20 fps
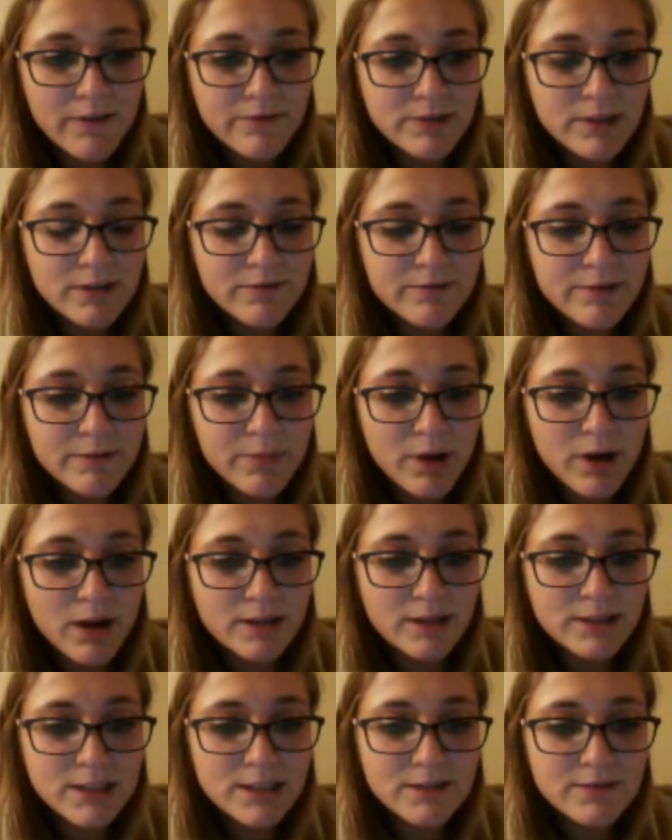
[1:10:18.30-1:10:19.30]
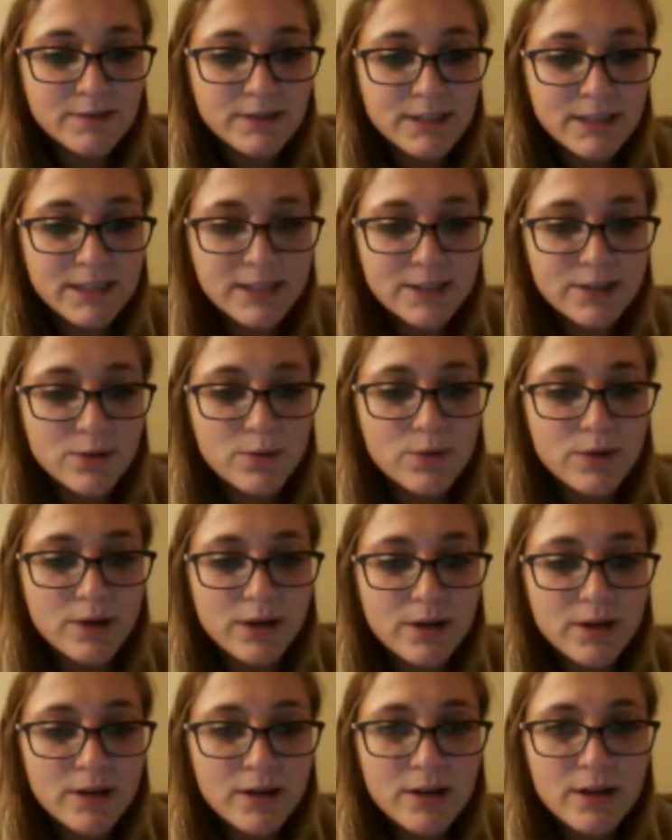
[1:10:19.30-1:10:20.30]
of the positive z-score.
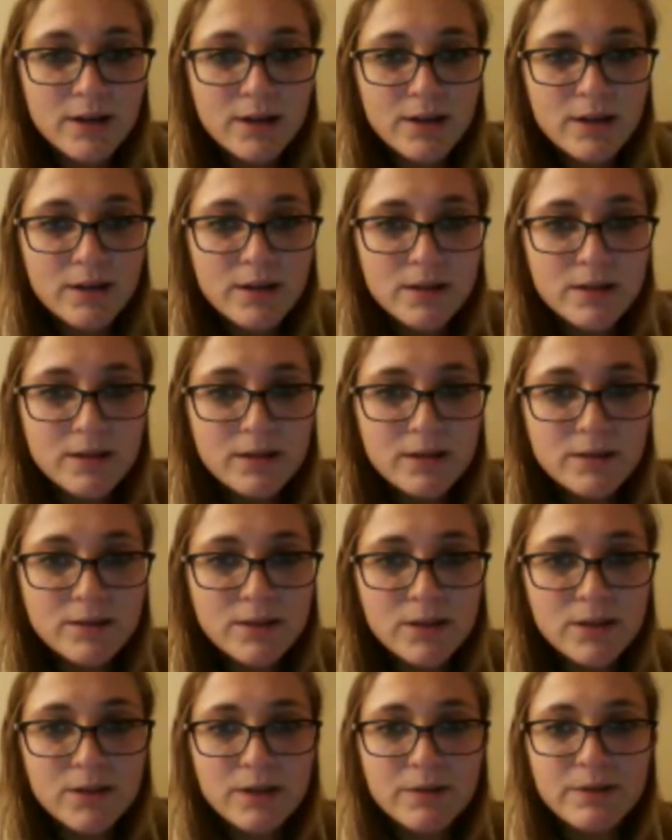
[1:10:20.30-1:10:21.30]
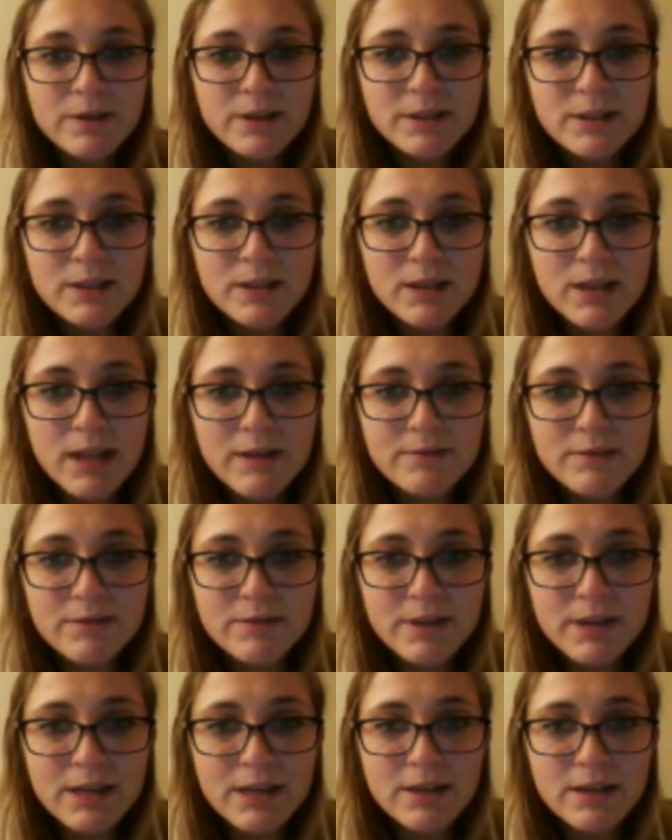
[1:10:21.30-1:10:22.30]
So everything to the left of it,